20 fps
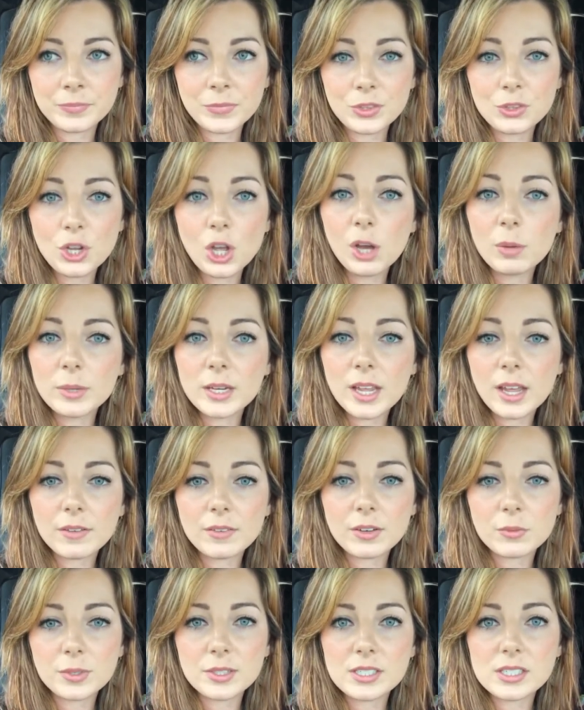Nobody
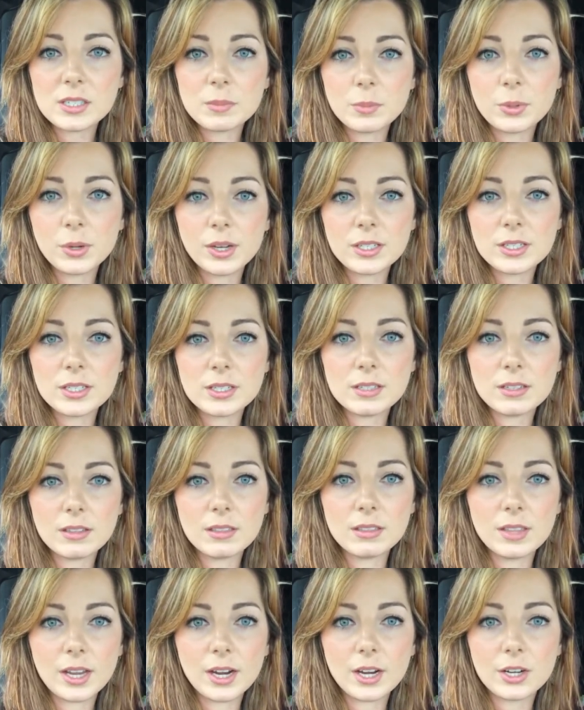ever wants to put
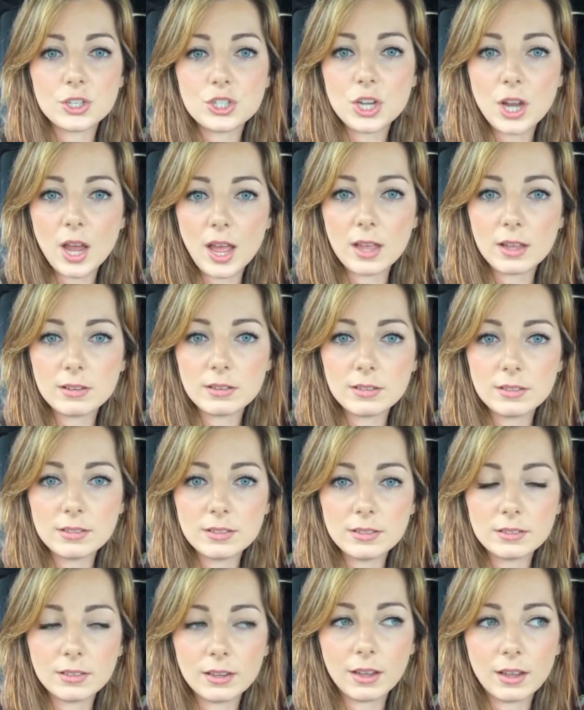their child
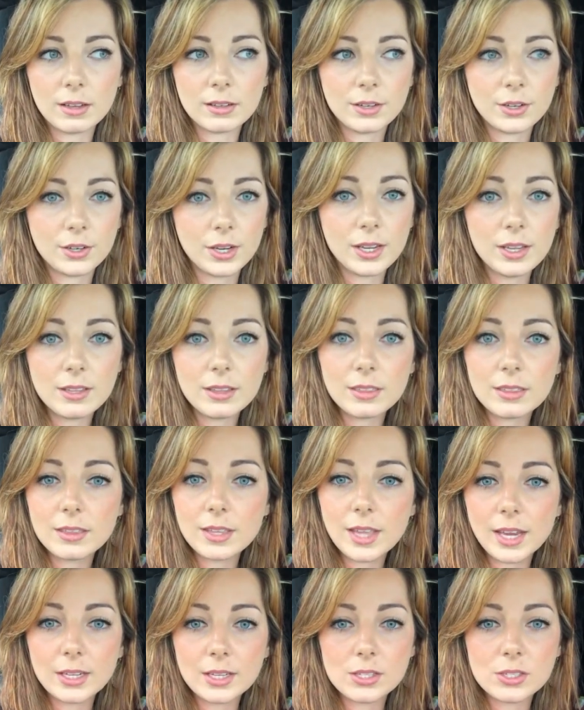underneath
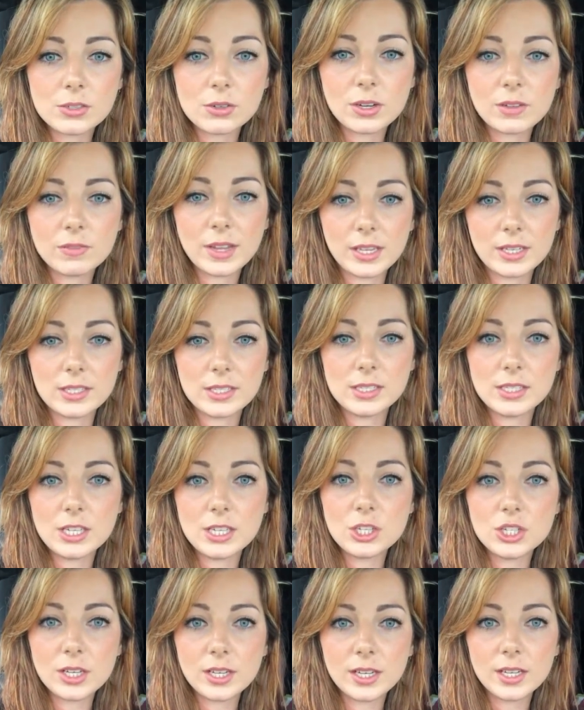any sort of
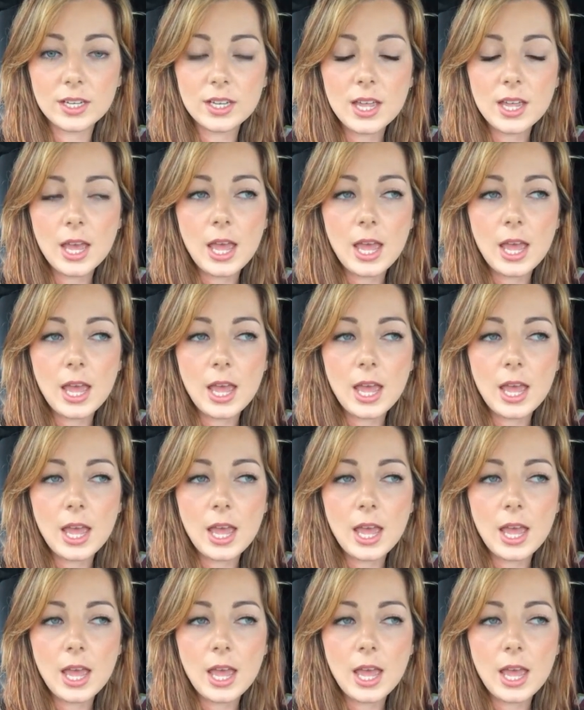anesthesia,